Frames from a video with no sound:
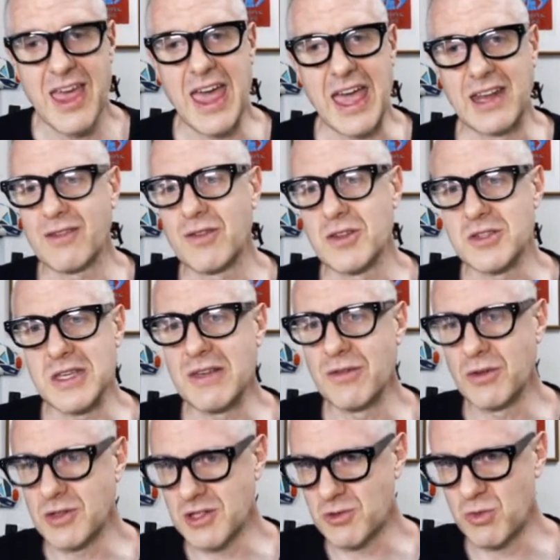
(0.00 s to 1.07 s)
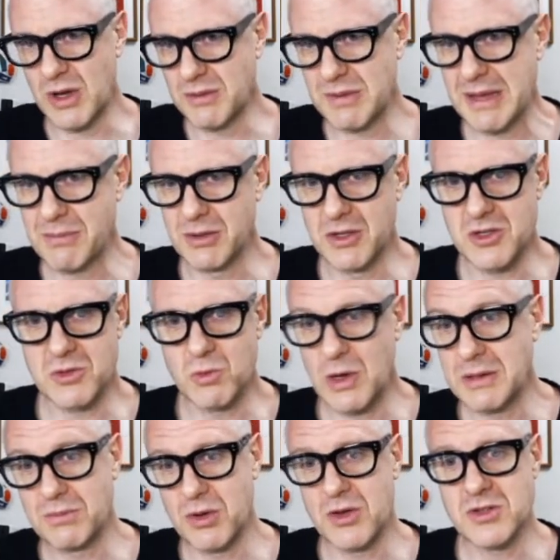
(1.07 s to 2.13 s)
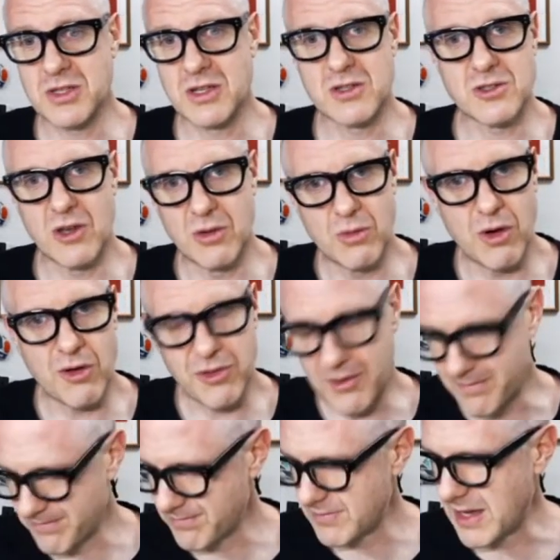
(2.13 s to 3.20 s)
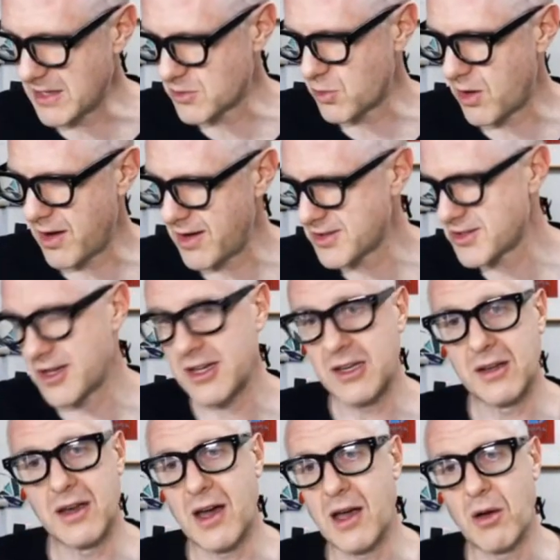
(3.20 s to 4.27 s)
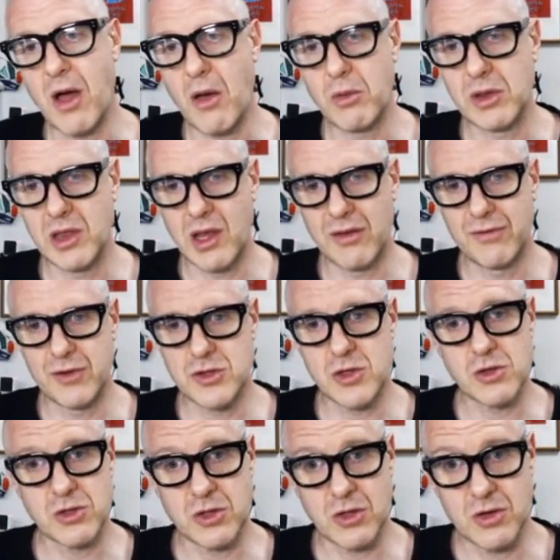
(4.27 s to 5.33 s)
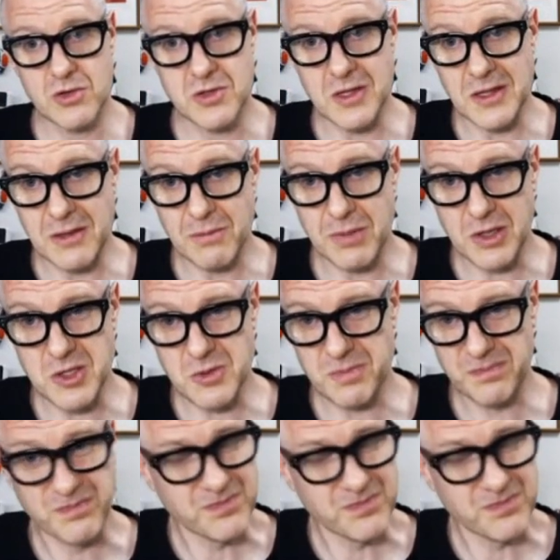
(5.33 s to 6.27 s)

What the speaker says: And if it's even just one person, it's not worth it. And that's why I signed. I would love for Tokyo to host the Olympics,